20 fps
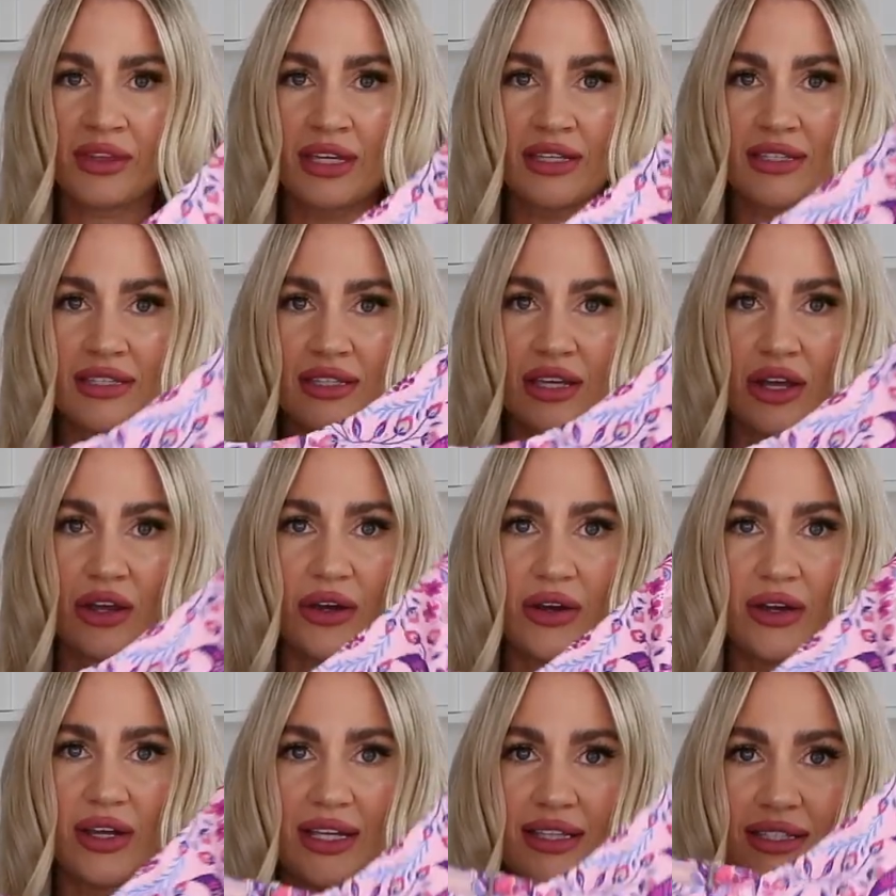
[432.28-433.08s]
So
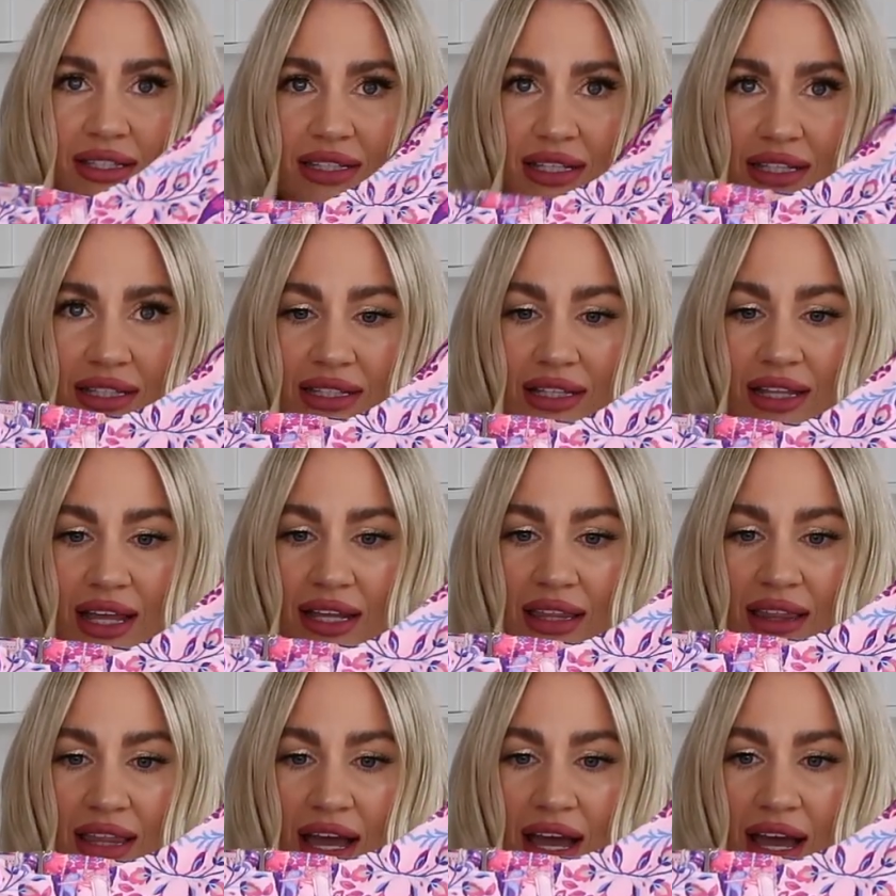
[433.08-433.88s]
it sits
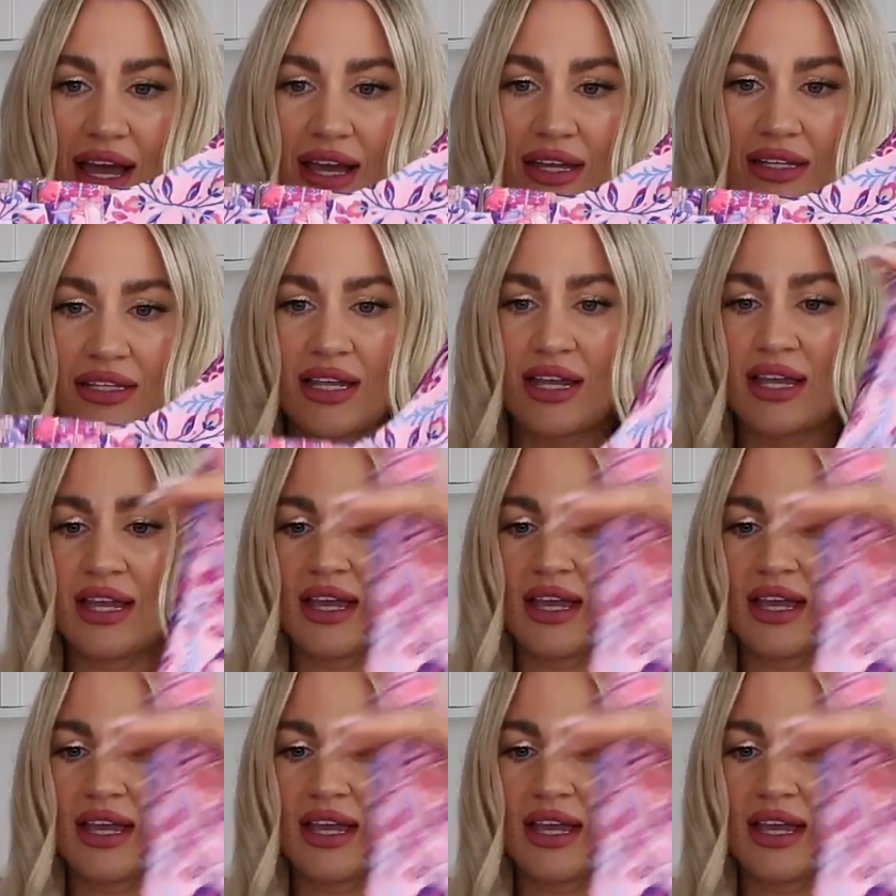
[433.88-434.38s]
like that,